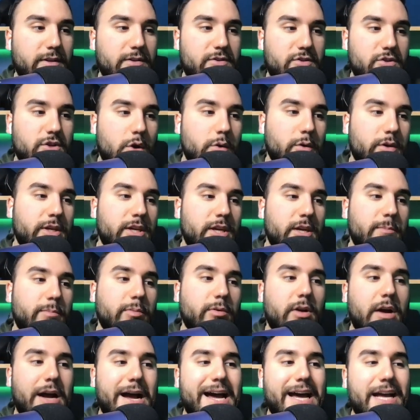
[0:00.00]
So keep
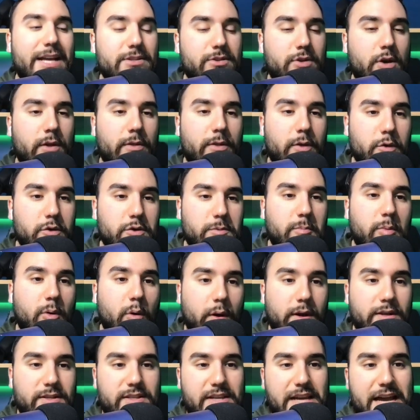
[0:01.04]
your eyes on those
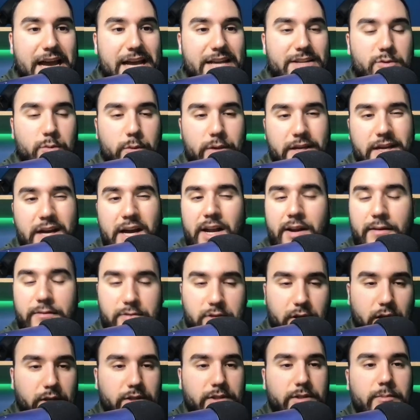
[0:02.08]
points, guys. We kind of
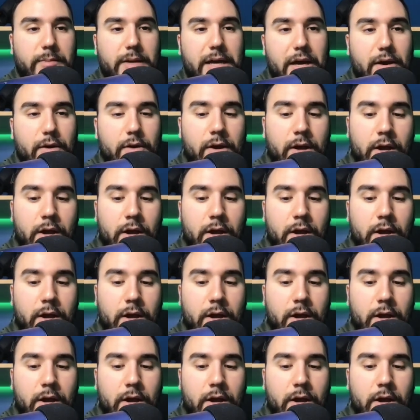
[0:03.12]
talked about